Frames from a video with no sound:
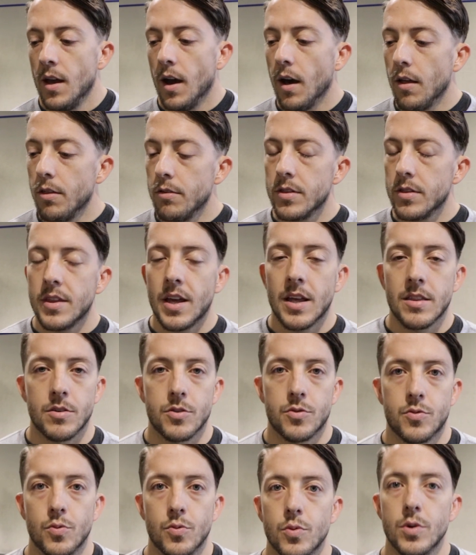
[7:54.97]
Other than that,
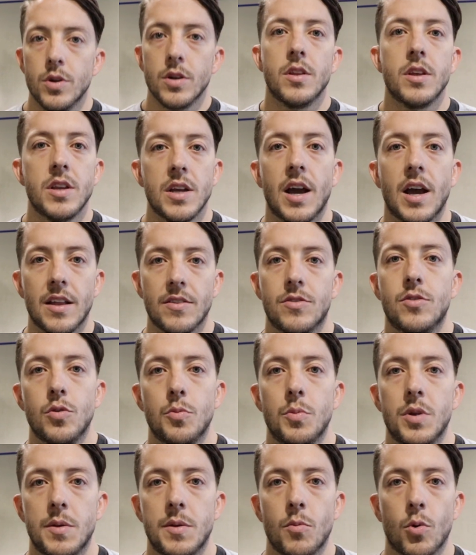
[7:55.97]
there's really not too
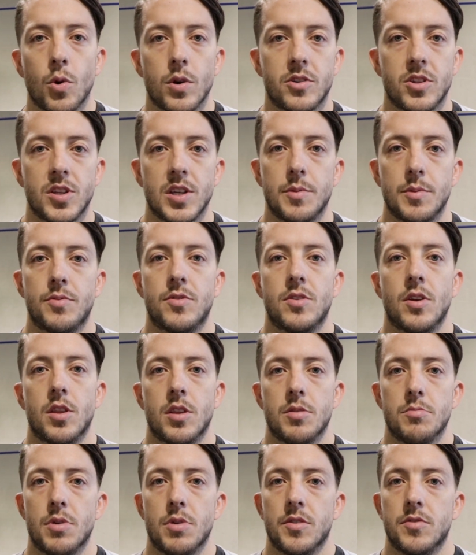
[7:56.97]
many more tips on
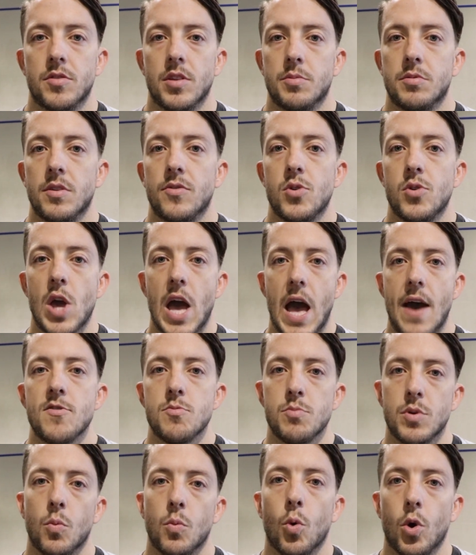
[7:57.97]
the muscle ups if you
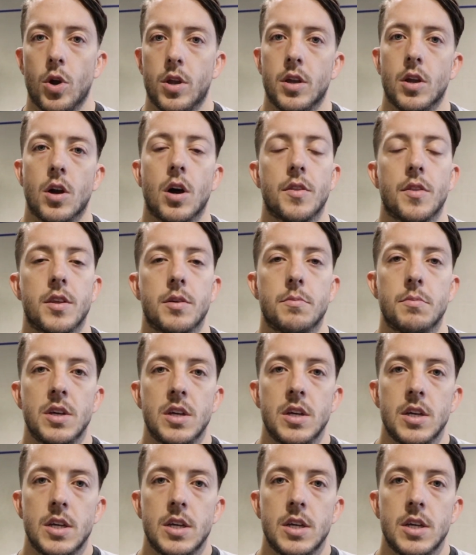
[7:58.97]
haven't been working on them.